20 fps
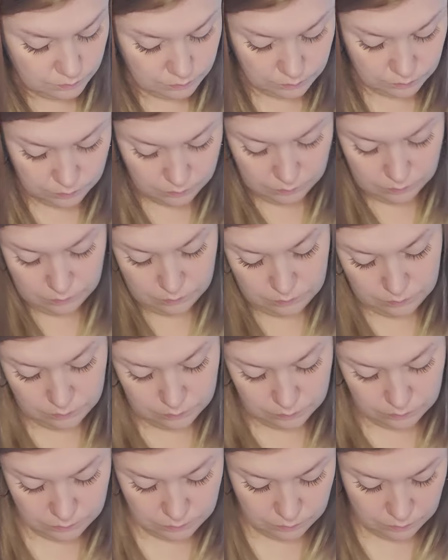
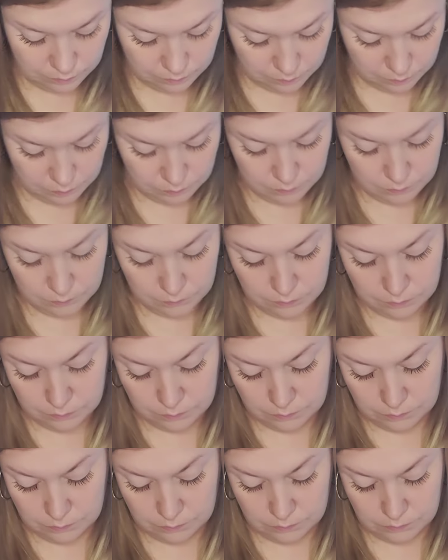
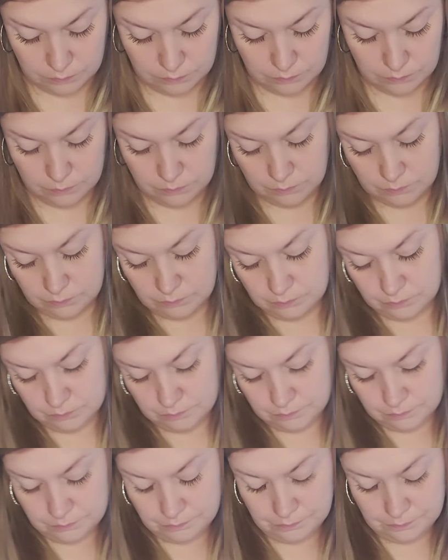
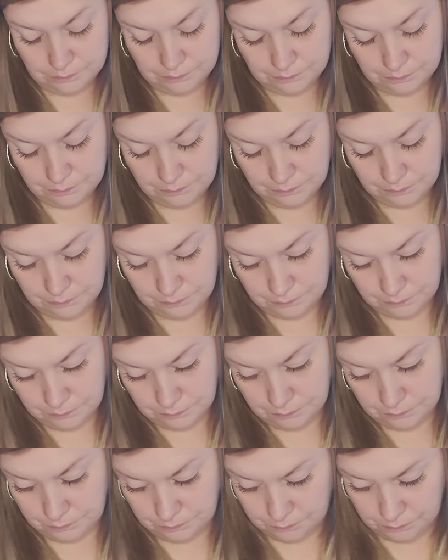
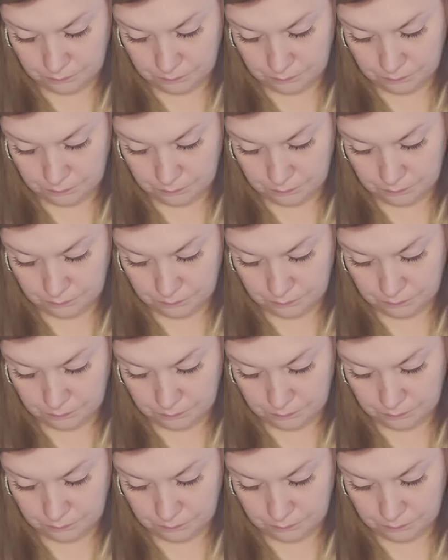No one is speaking in this clip.